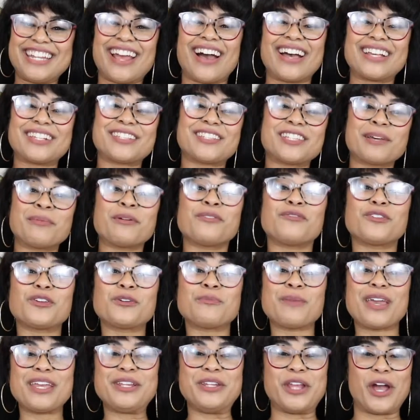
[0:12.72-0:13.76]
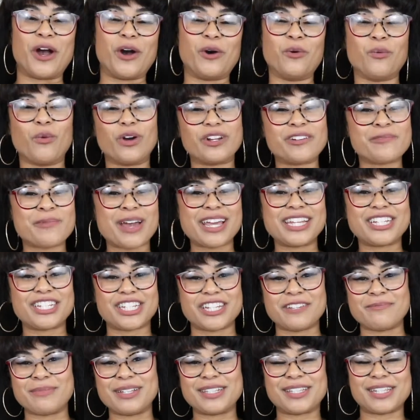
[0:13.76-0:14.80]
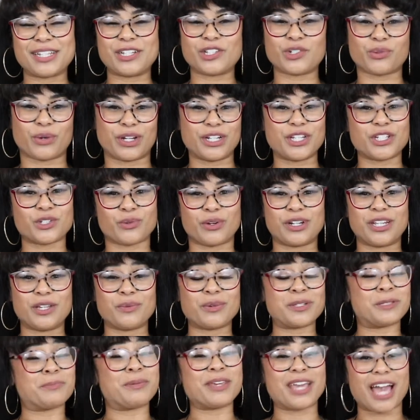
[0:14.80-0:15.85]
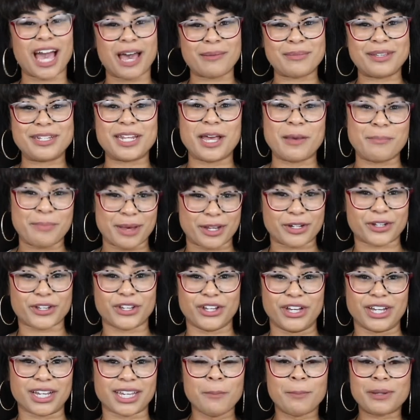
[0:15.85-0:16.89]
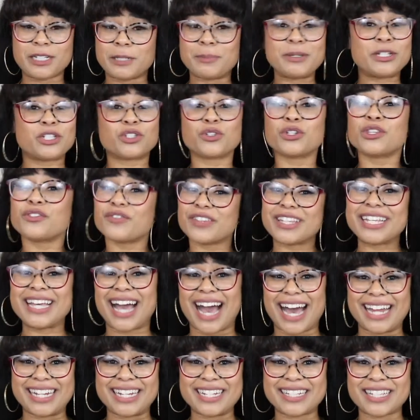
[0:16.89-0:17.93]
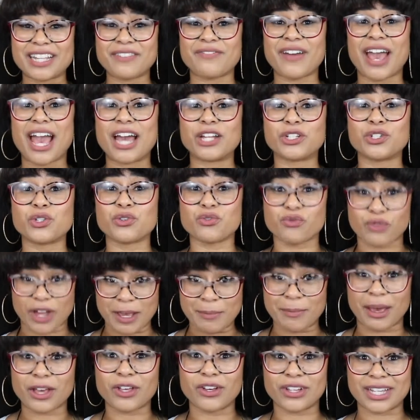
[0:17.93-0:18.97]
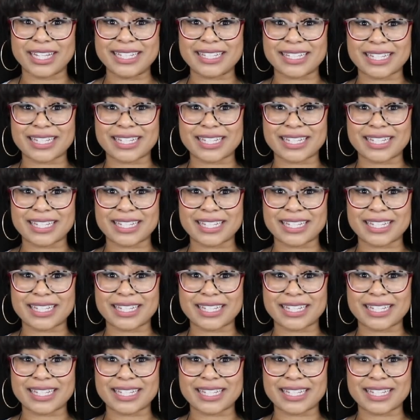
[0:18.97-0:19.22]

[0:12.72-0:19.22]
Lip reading: Now, as some of you may know, one of my achievements in 2020 was becoming a better cook. But to be truthfully honest, if I had to rate my cooking